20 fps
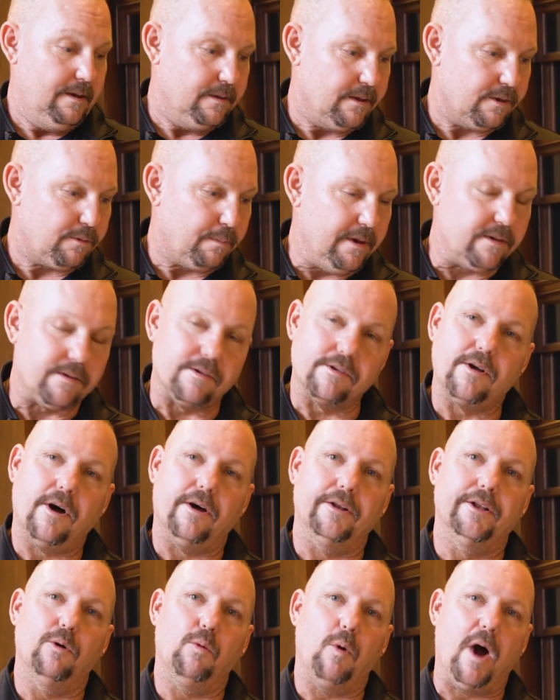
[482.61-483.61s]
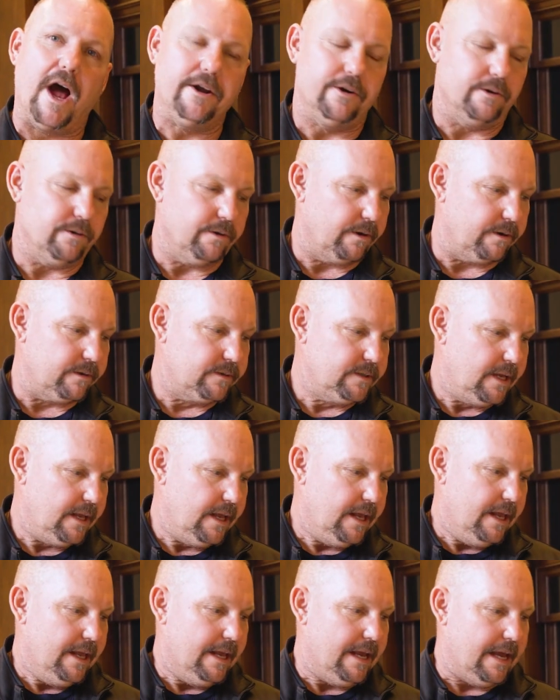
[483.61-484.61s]
This piece is called The Wanderer,
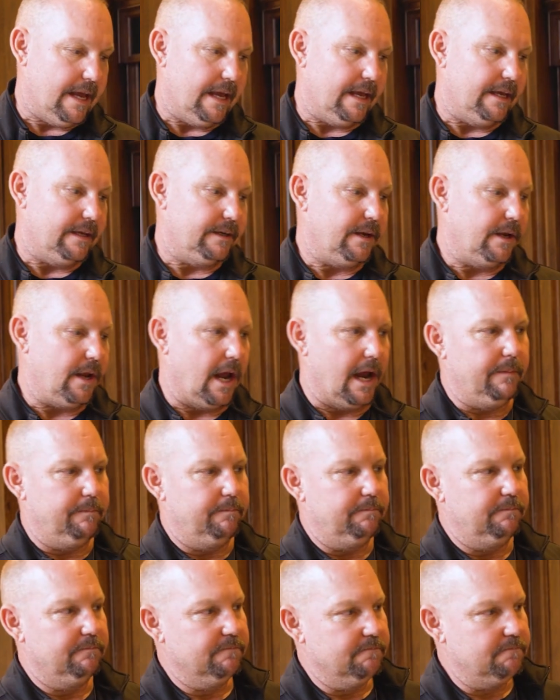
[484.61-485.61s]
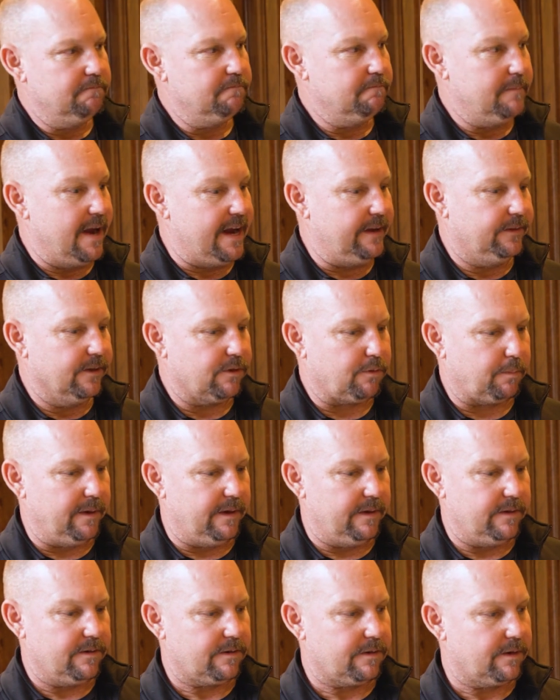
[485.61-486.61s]
and I made this
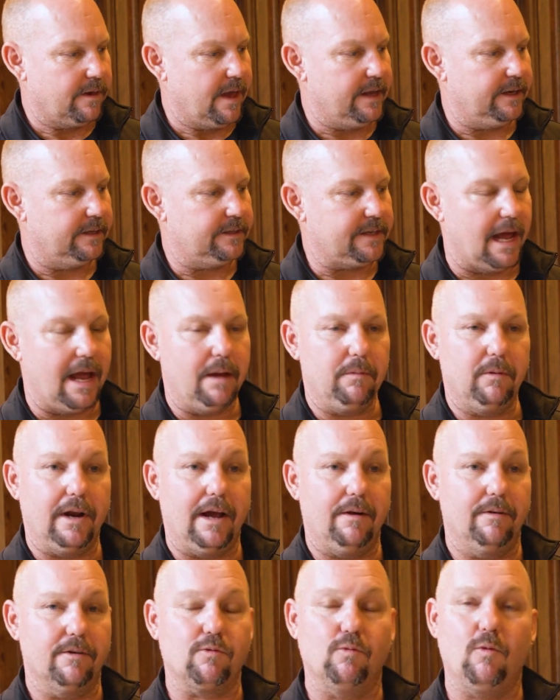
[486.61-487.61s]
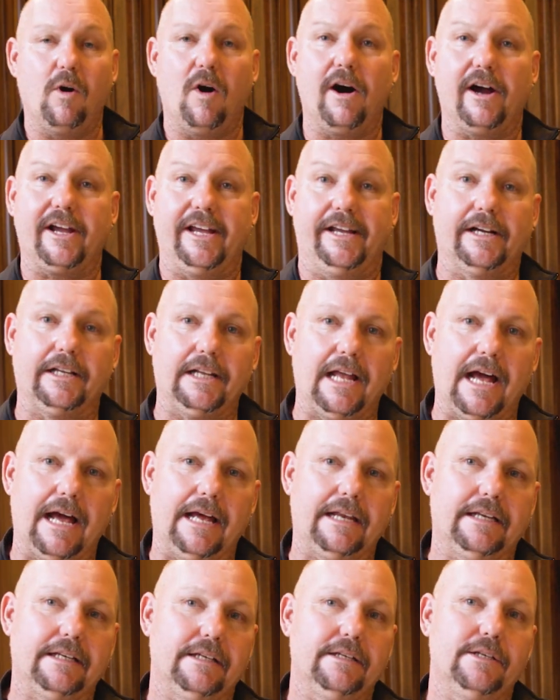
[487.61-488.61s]
piece at a time when I was walking a
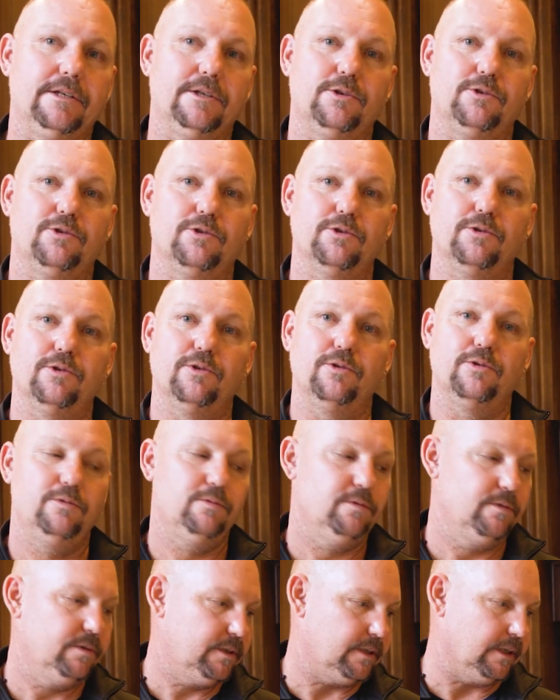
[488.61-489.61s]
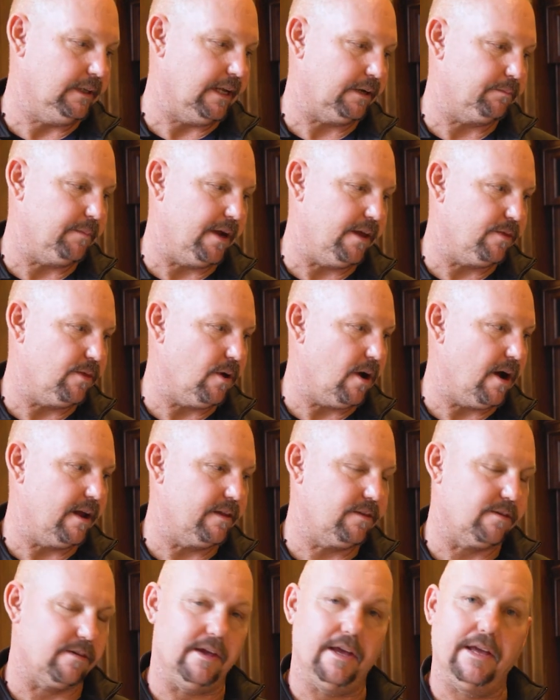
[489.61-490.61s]
lot to collect my
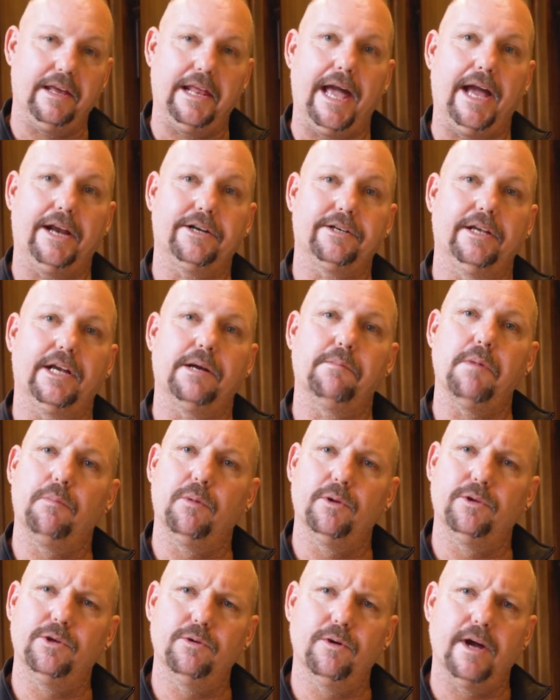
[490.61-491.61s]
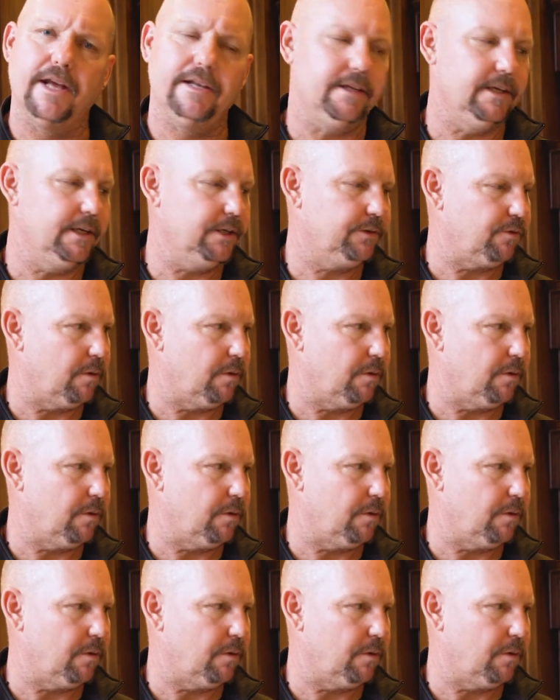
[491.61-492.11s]
thoughts and actually come up with new ideas